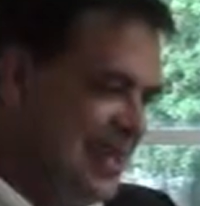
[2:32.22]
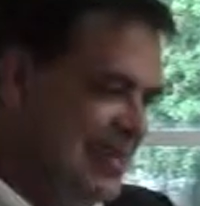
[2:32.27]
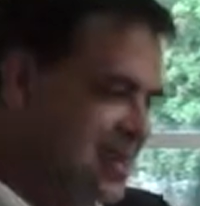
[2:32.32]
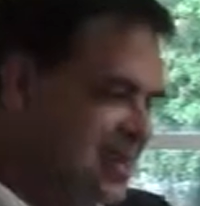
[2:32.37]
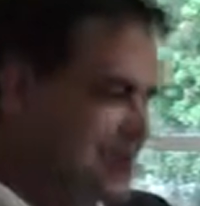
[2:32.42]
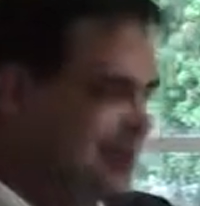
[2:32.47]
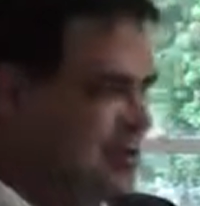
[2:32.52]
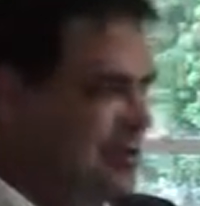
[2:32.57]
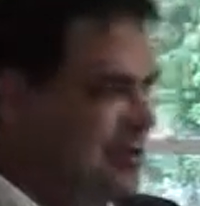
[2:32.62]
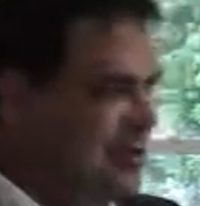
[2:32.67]

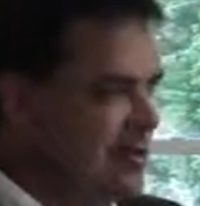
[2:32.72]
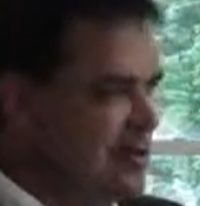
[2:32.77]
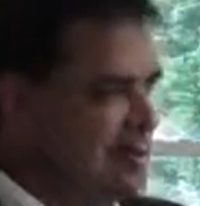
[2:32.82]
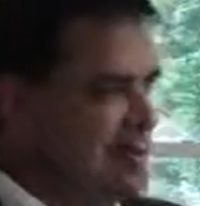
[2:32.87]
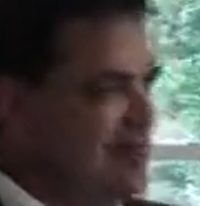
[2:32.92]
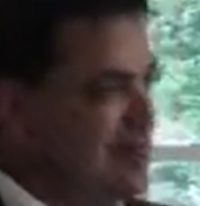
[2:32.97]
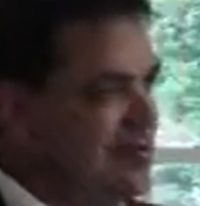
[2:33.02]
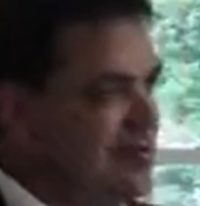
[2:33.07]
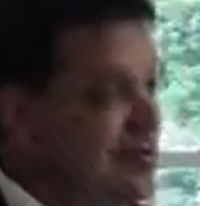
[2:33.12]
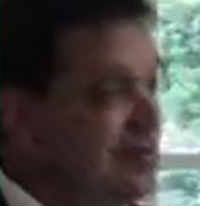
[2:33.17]
should have started this
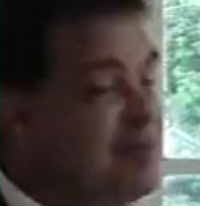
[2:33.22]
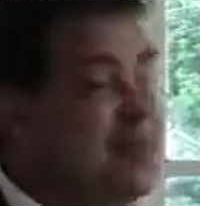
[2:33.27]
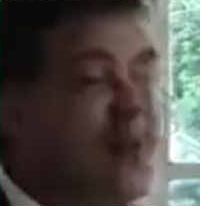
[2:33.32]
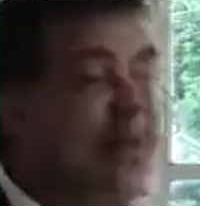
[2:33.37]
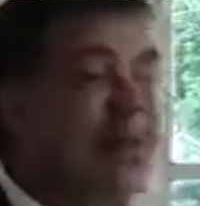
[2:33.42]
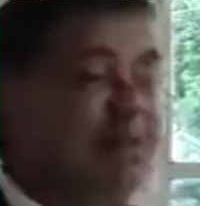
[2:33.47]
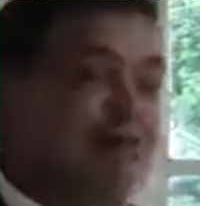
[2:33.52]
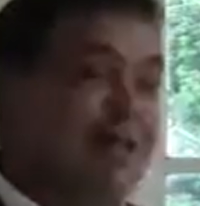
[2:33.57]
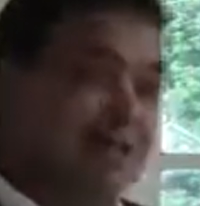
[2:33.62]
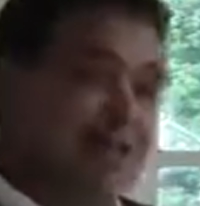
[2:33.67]
off with,
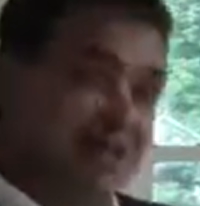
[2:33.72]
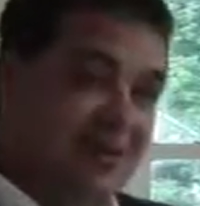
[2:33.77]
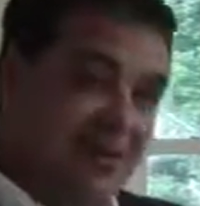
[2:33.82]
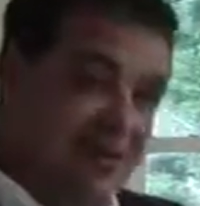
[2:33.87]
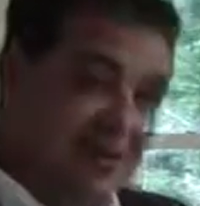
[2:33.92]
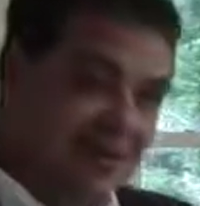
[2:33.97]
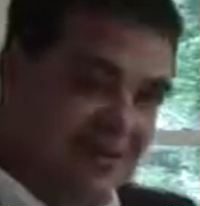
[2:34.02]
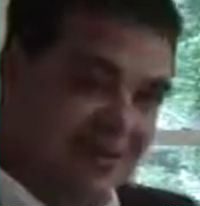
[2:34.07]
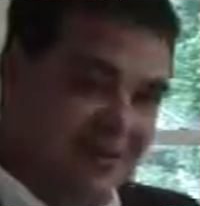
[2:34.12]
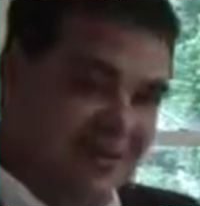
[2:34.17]
my name's Clay
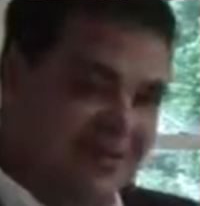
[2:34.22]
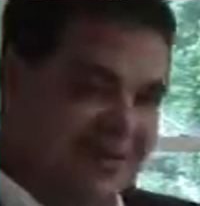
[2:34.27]
Griner.